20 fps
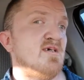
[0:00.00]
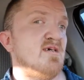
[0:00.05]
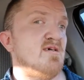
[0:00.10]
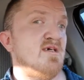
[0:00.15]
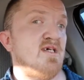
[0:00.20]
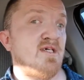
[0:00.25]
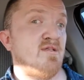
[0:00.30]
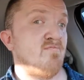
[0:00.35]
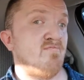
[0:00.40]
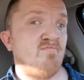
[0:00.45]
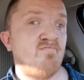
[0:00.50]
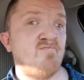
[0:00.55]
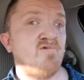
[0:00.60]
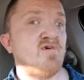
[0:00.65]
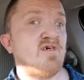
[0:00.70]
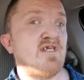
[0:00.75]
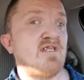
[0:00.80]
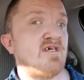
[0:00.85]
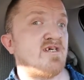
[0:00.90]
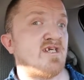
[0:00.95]
And
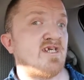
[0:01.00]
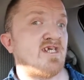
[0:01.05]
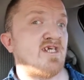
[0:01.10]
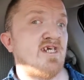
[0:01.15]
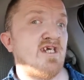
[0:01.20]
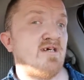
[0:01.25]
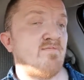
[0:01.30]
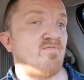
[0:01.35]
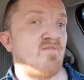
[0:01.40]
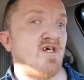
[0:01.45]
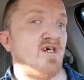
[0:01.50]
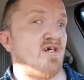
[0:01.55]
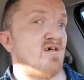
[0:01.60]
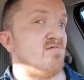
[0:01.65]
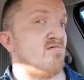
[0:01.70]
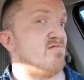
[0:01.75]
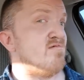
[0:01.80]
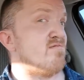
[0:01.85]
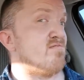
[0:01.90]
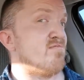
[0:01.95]
runs like a champ now.
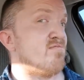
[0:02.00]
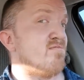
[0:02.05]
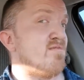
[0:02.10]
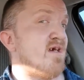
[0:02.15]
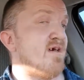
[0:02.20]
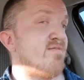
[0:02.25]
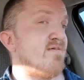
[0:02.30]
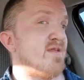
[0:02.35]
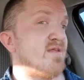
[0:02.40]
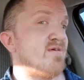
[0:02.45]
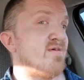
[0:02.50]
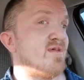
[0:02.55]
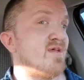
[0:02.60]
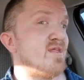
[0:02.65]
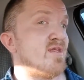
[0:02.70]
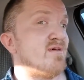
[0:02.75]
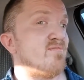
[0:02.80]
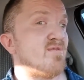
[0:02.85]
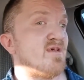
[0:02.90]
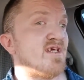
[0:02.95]
Absolutely
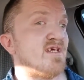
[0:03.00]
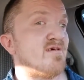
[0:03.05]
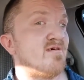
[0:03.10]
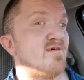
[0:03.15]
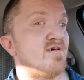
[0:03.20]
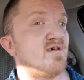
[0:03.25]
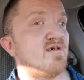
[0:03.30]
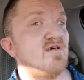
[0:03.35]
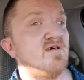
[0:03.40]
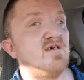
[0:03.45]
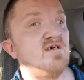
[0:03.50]
love this truck.